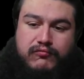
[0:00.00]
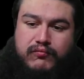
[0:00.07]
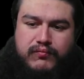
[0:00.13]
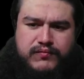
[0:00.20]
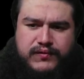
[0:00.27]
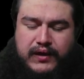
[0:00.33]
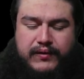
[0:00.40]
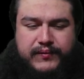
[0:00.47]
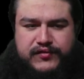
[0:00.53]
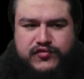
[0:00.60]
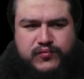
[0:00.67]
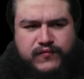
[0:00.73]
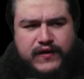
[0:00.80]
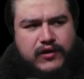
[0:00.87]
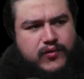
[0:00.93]
that's
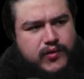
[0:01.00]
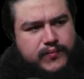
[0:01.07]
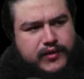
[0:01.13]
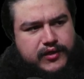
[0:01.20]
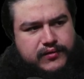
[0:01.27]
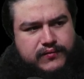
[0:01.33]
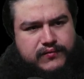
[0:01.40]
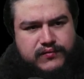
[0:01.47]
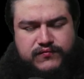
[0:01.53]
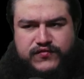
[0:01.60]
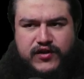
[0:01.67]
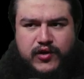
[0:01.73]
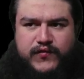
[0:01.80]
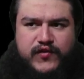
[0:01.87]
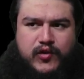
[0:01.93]
very well made.
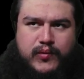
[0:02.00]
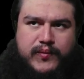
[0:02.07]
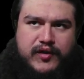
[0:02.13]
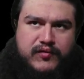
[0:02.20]
Very, very well made.